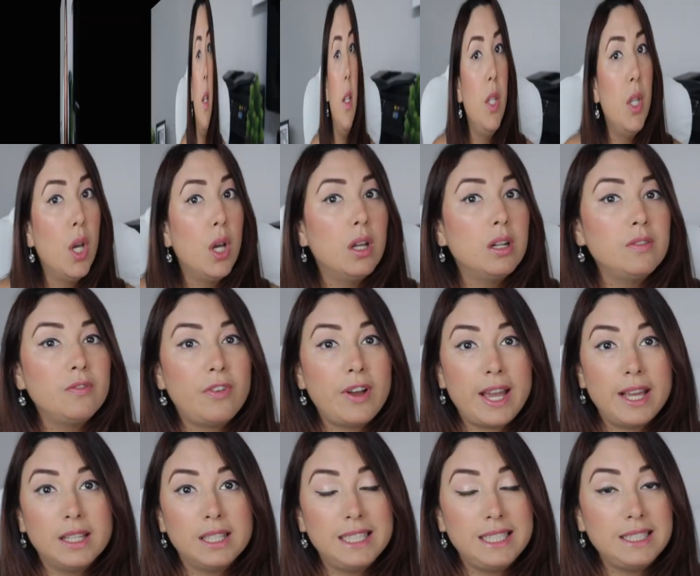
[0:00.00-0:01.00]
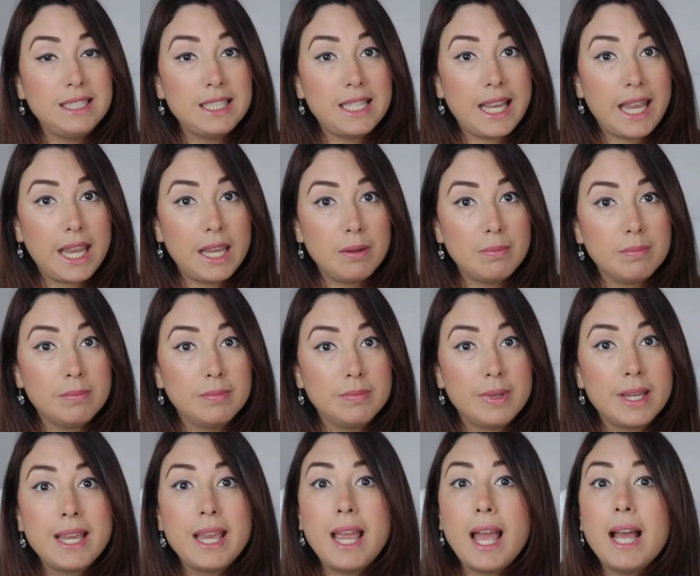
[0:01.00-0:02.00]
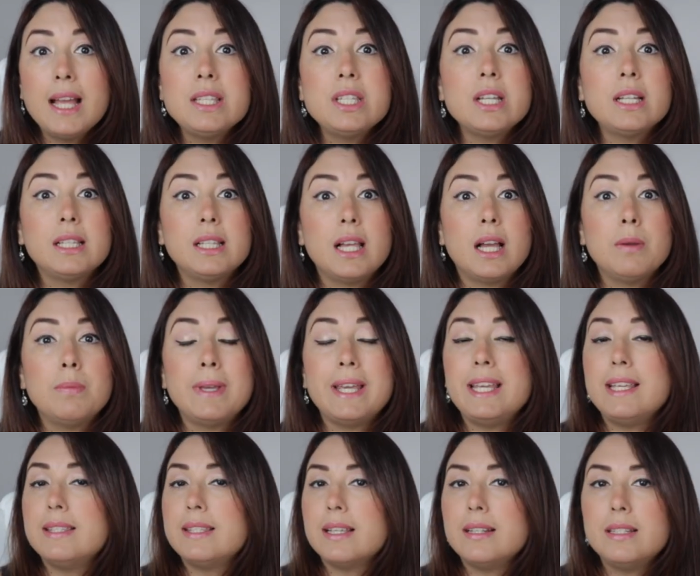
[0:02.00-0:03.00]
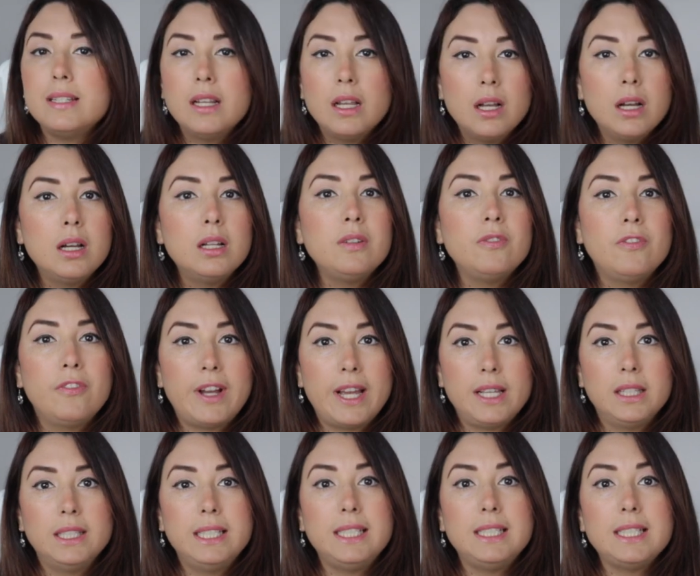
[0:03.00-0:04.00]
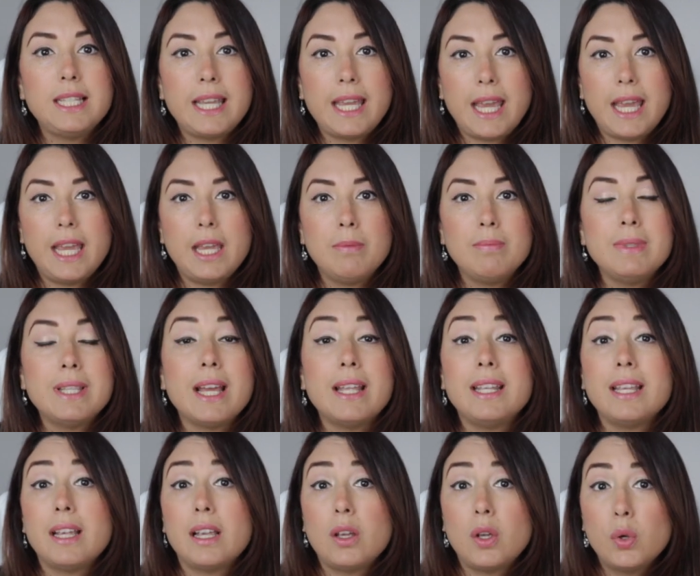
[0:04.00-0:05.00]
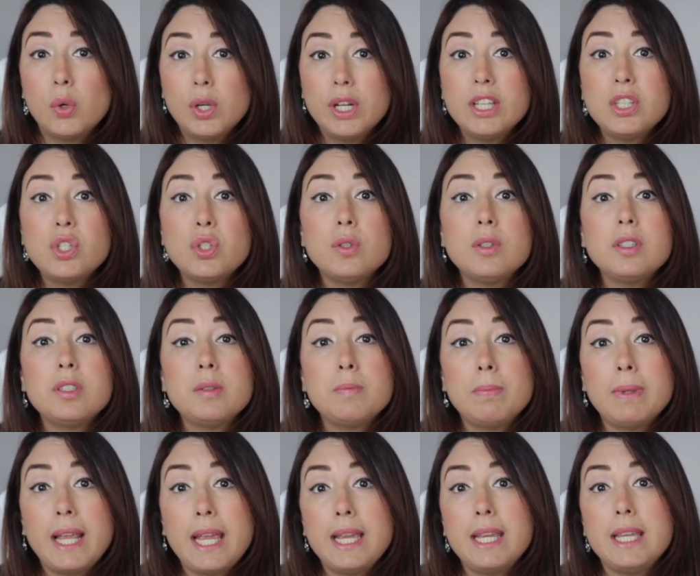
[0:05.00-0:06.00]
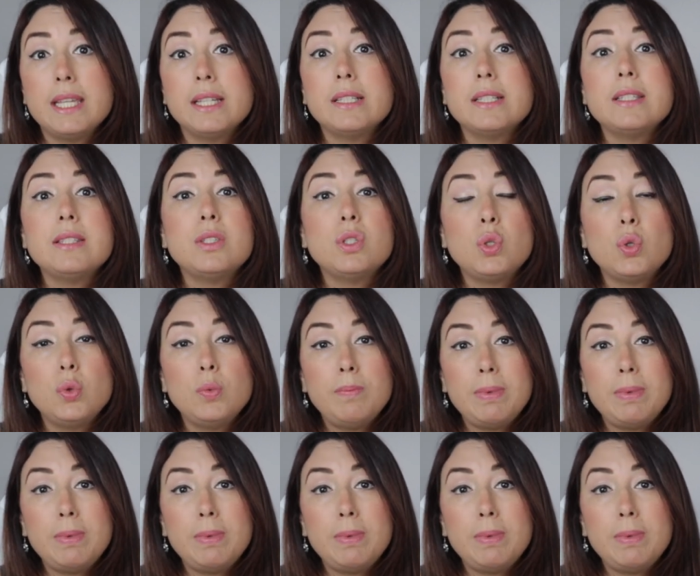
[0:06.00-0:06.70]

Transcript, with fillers: Non-violent game. Gacha Club is a non-violent game that encourages players to